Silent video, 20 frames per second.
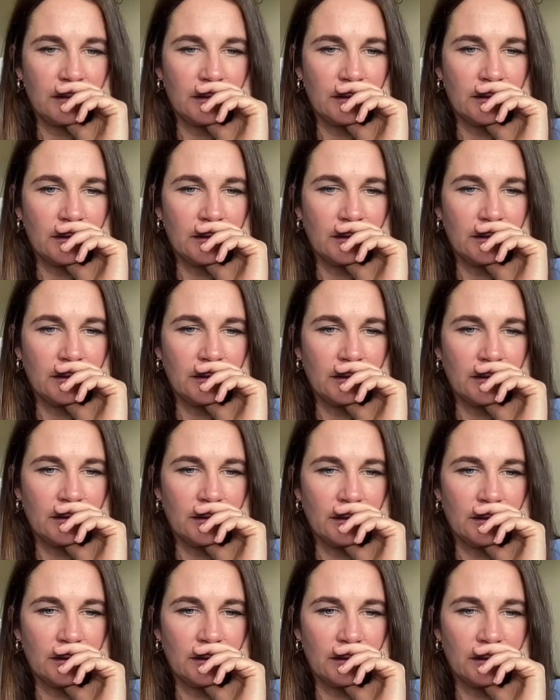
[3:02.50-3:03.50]

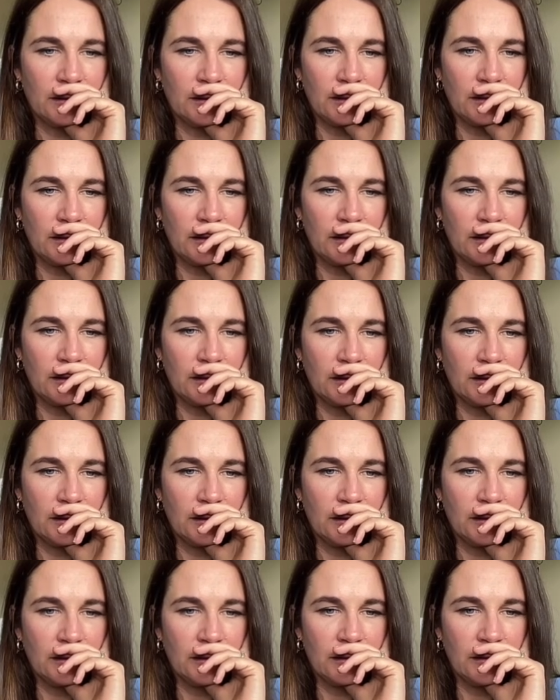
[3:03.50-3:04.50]

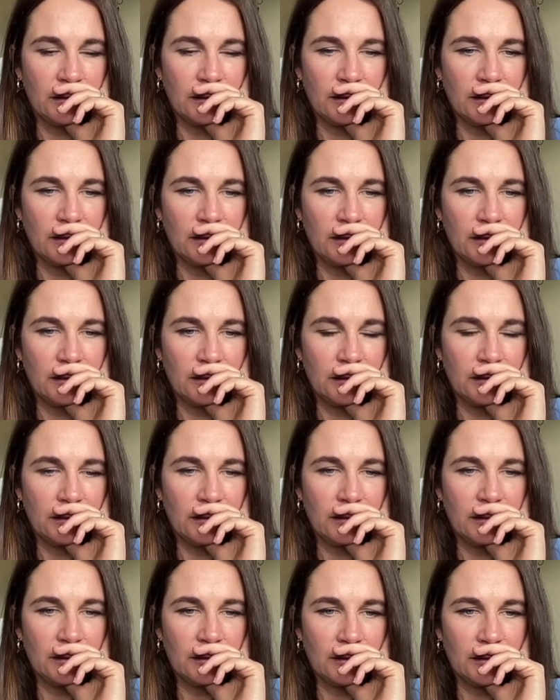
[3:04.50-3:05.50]

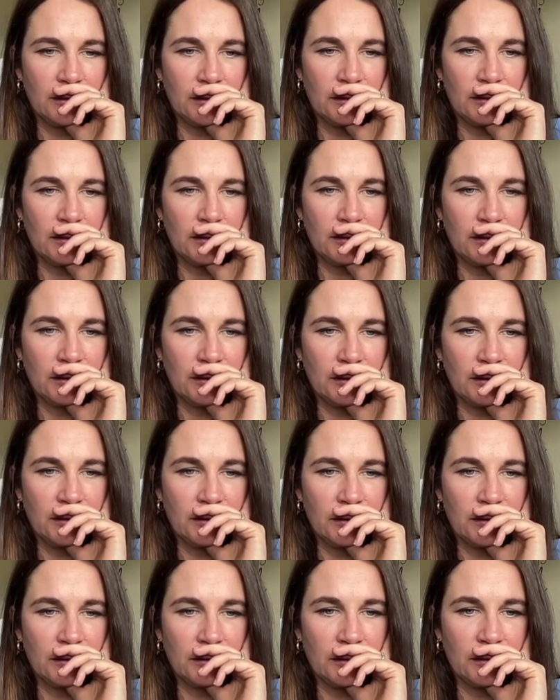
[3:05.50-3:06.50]

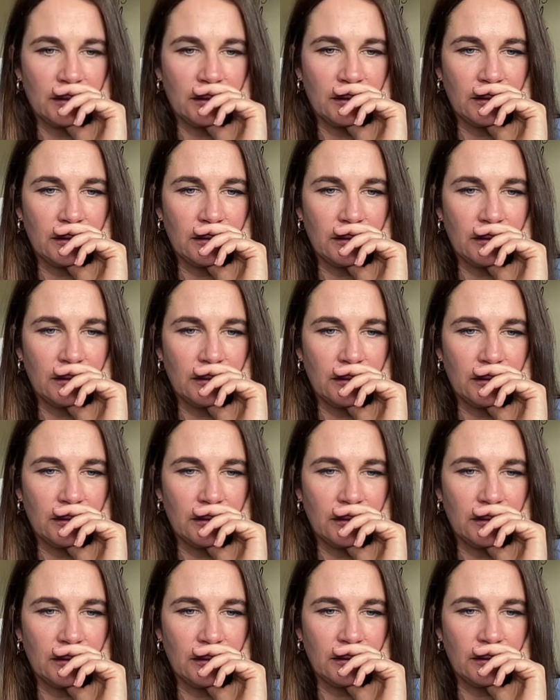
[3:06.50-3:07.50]
No one is speaking in this clip.